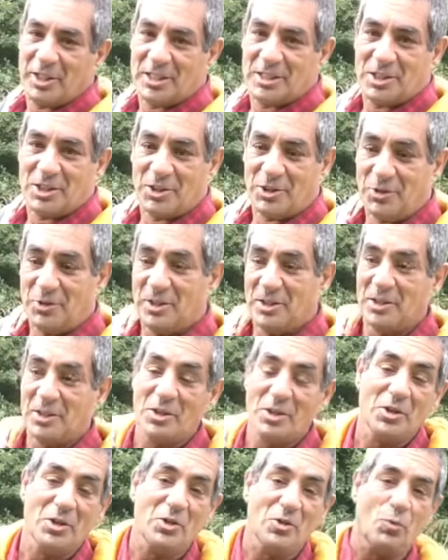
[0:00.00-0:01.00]
trig 2,
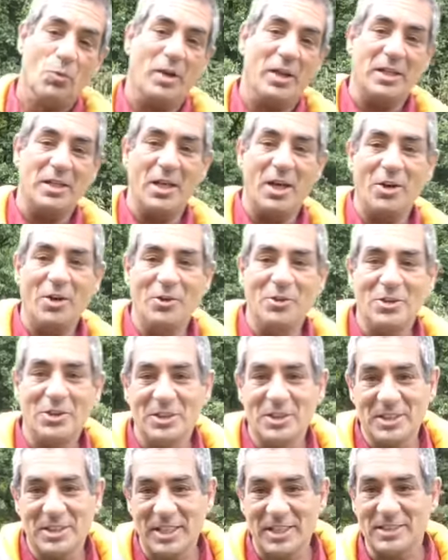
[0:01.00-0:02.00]
we know
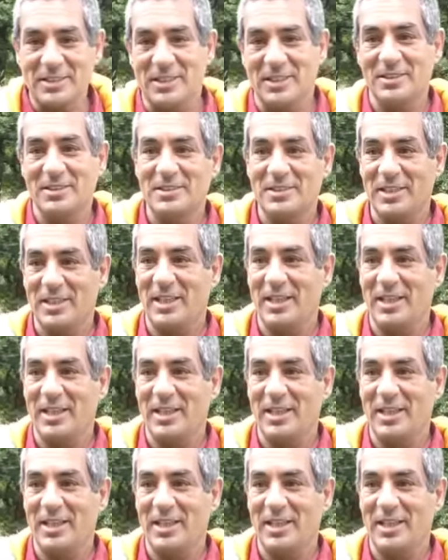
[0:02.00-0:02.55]
that the distance